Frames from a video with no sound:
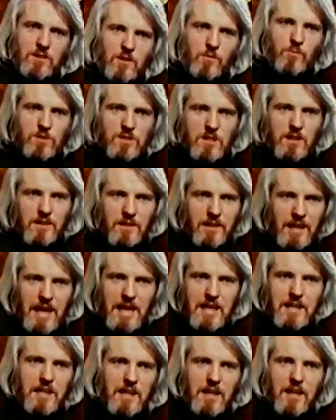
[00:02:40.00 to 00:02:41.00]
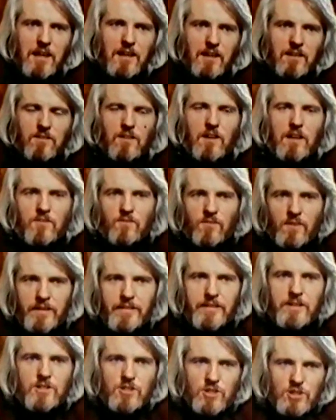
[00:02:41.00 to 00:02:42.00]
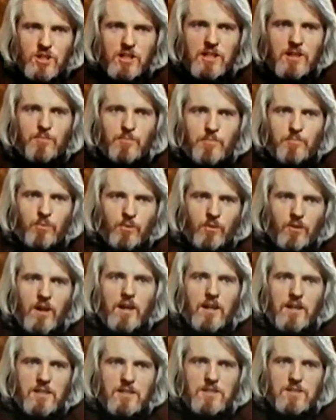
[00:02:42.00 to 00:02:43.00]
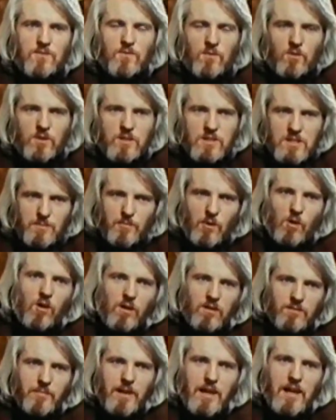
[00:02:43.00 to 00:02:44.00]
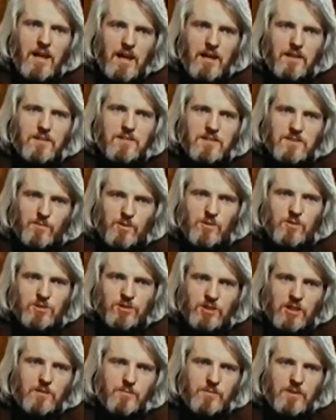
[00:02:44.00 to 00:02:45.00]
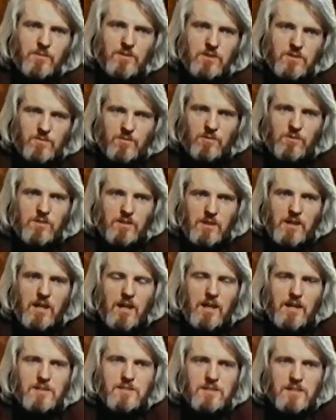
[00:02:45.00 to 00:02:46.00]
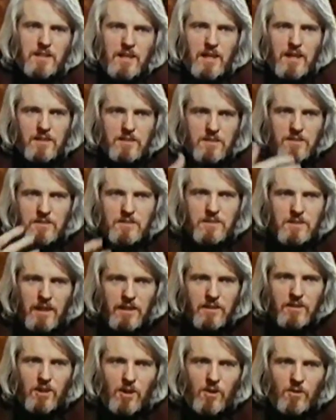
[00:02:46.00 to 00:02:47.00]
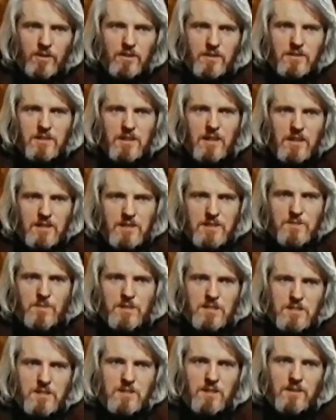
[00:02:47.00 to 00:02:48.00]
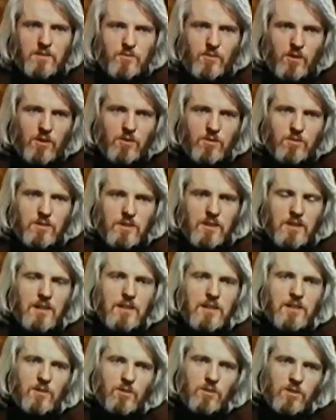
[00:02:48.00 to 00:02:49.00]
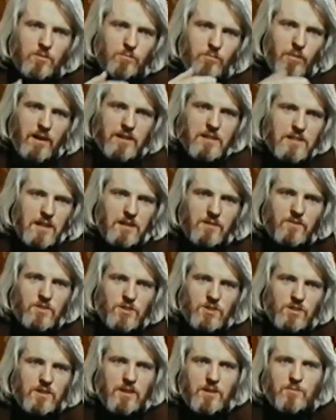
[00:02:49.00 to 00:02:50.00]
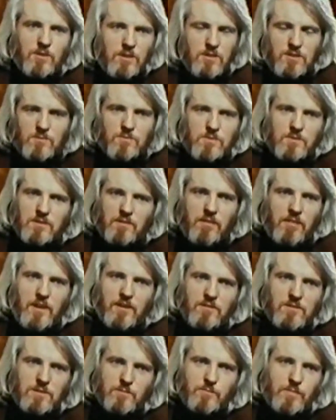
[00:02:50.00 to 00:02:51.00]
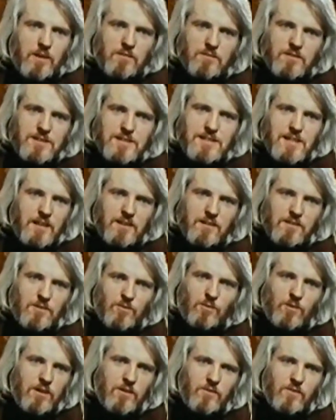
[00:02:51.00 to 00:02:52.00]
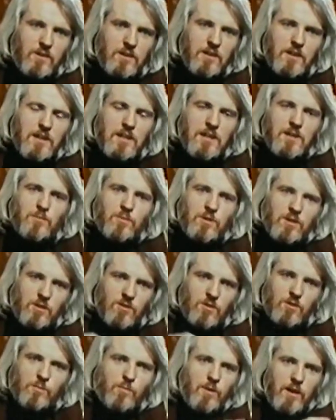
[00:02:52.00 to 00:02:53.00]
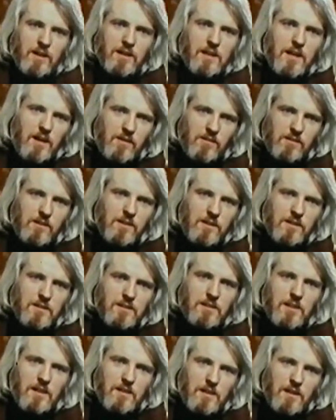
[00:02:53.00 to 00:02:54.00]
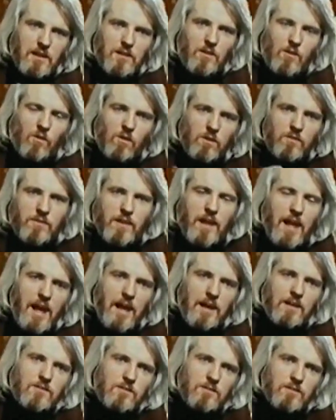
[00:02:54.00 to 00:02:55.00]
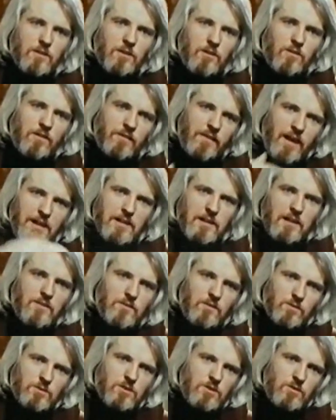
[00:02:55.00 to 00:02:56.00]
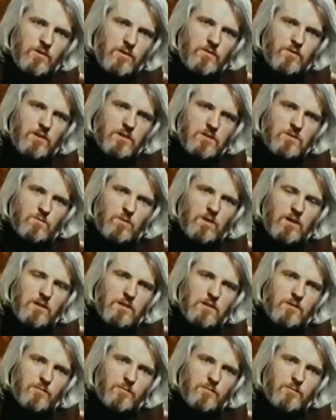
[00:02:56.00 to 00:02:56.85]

It was a leg in at a very cheap price for the small man, the small shopkeeper, the small guy, to get, to get going, to get his business on the road. Couldn't buy television then because it was a thousand pounds a second or whatever, but he could buy Caroline. And, and, and all of that, you know, on that level was terrific as well.